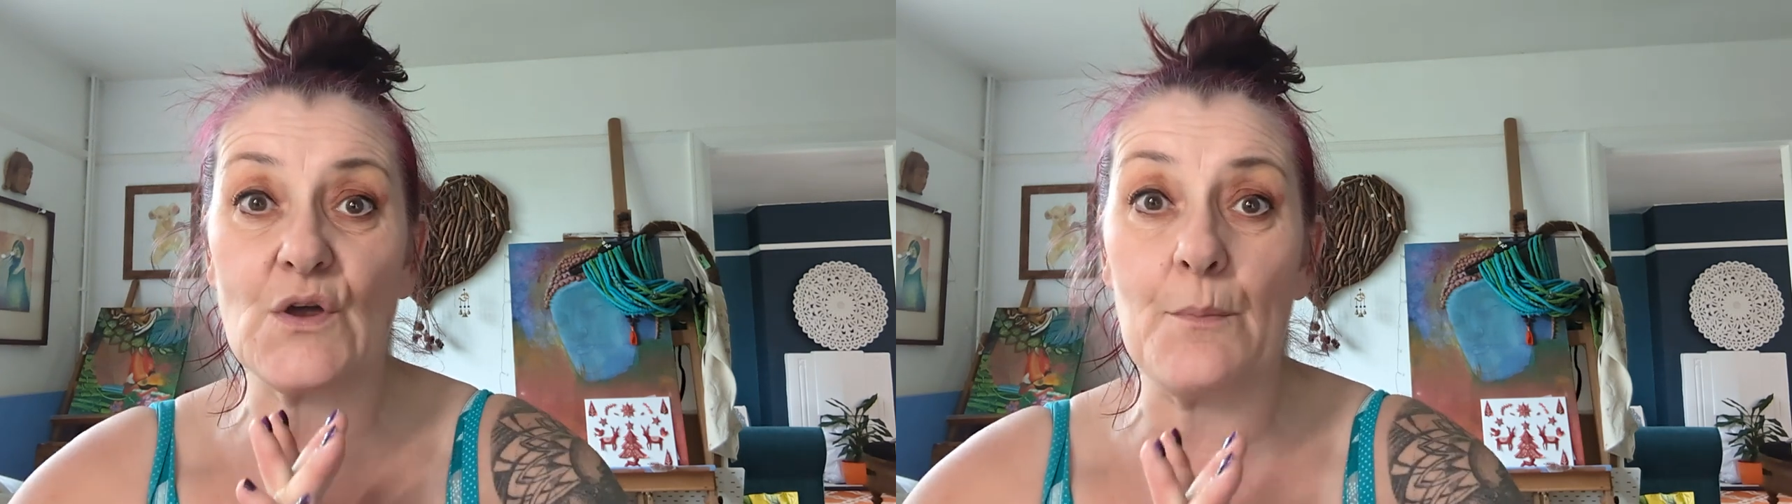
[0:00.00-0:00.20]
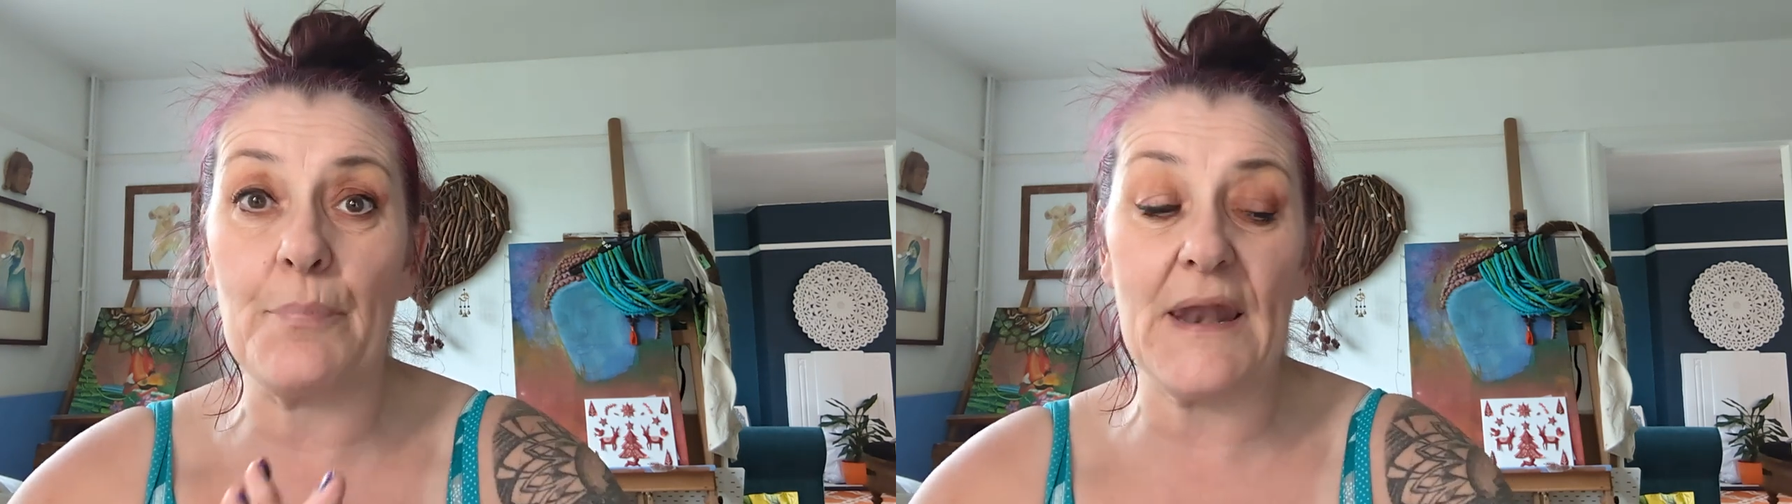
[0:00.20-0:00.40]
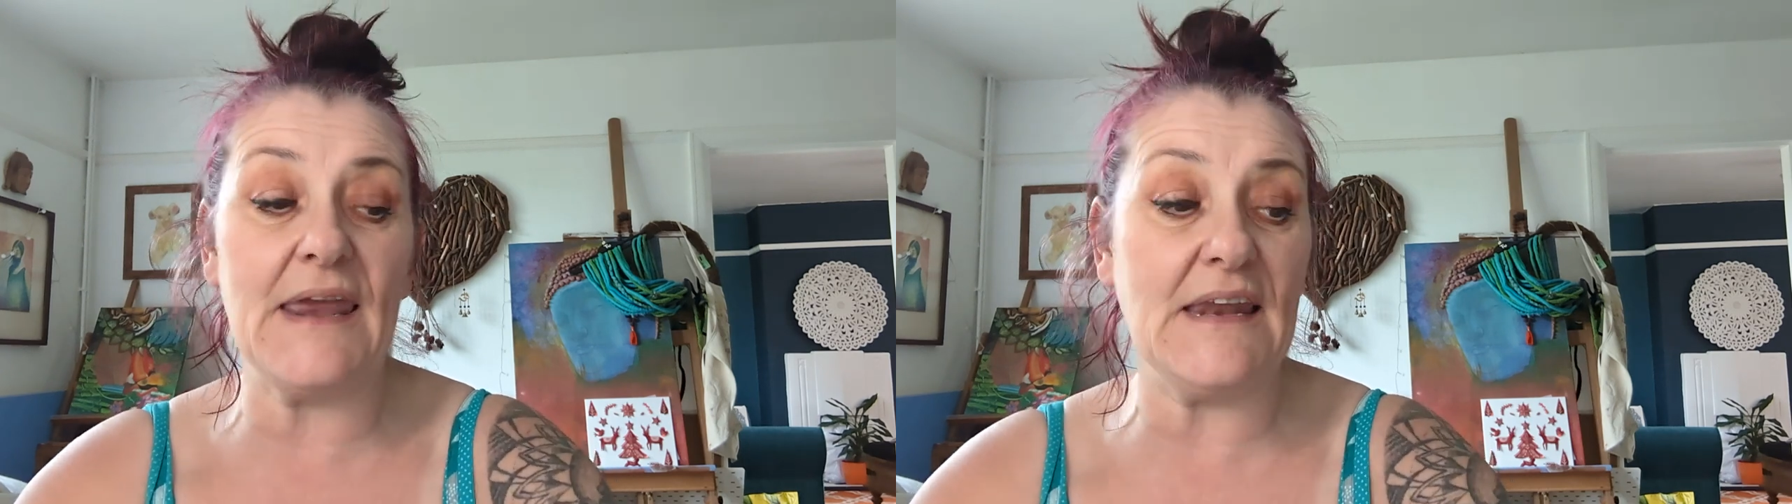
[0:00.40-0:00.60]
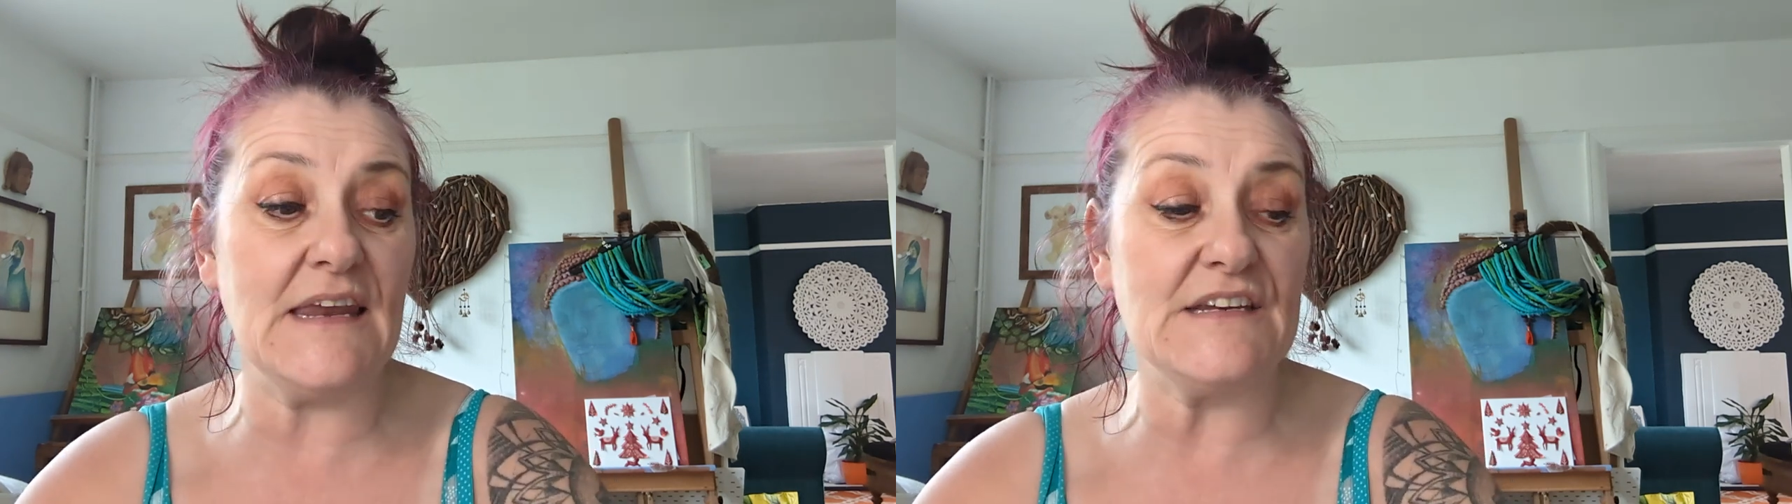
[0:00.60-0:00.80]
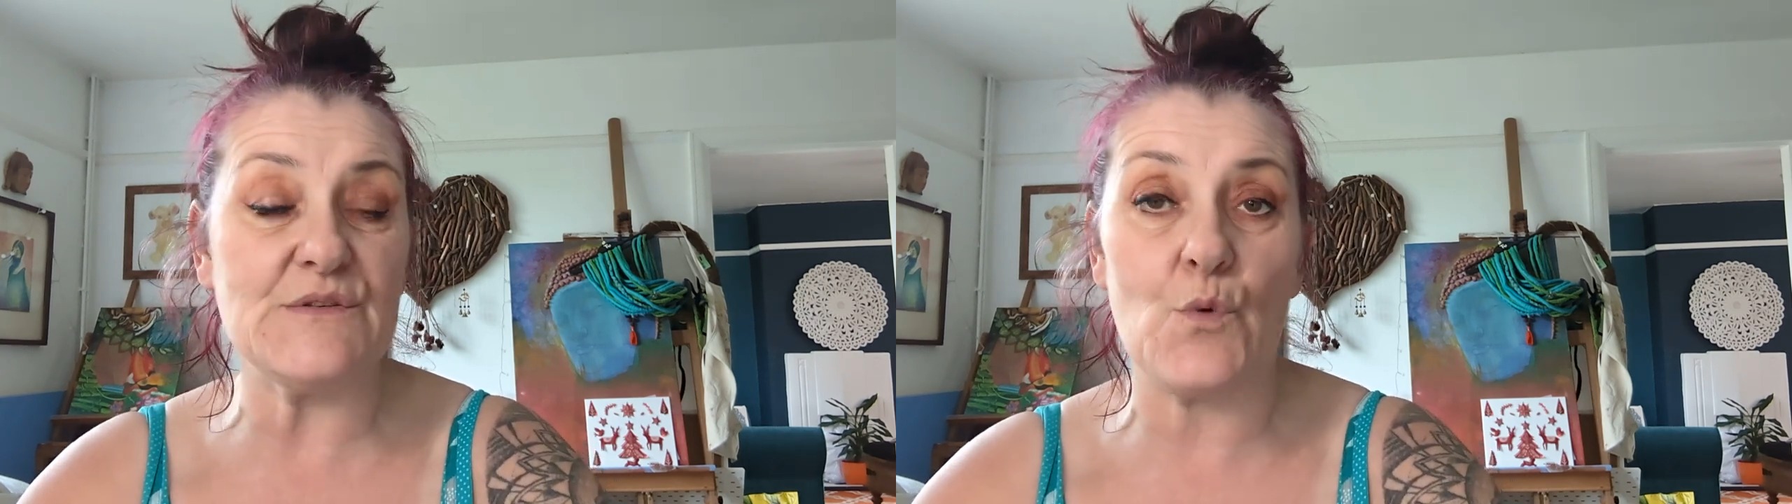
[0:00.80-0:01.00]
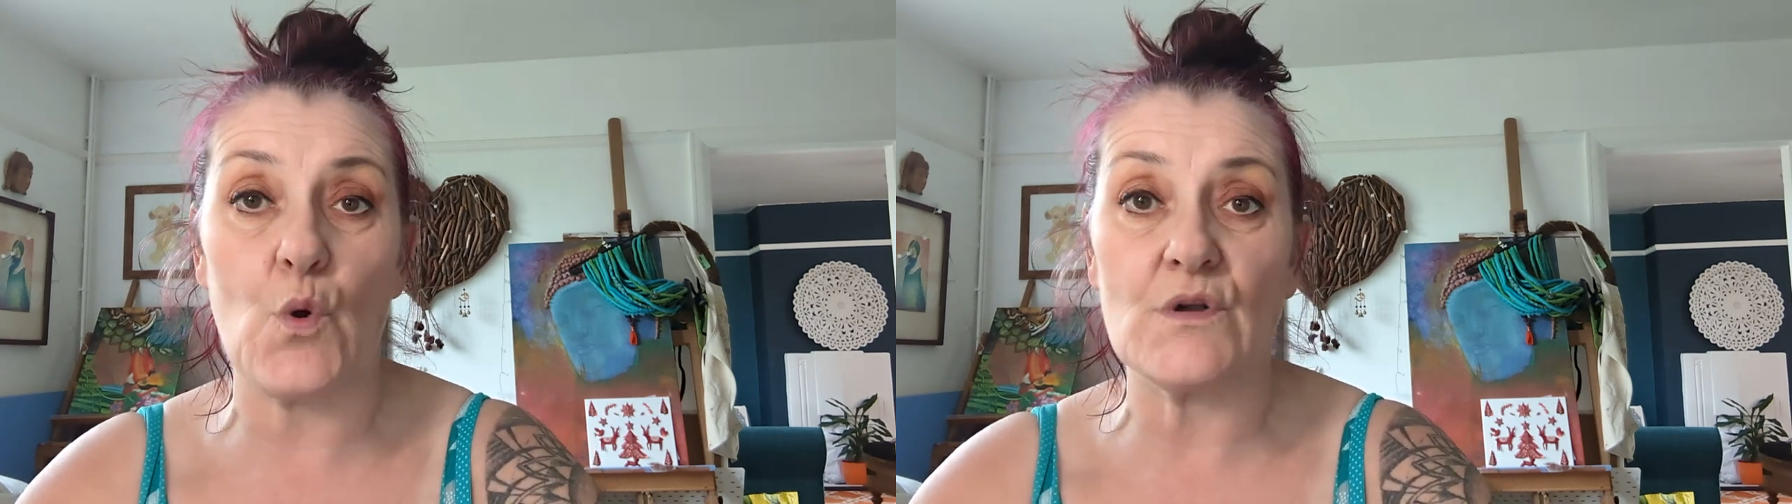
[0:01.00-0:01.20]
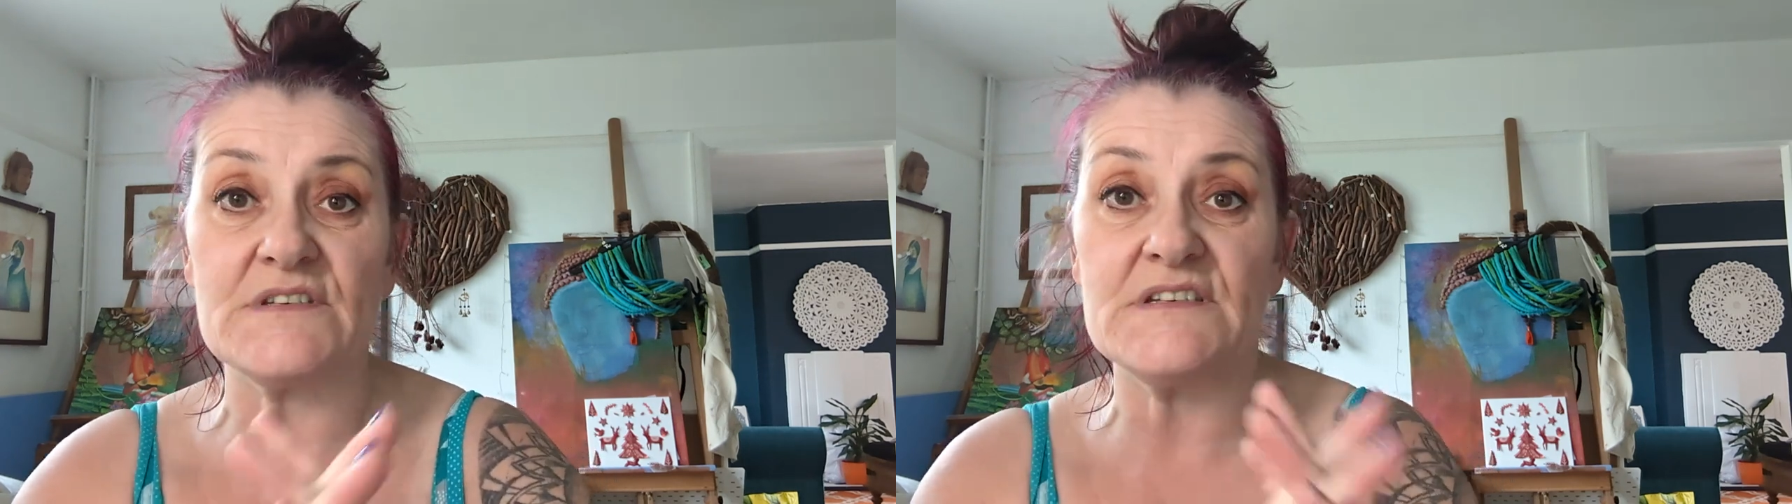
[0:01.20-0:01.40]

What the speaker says: completely towards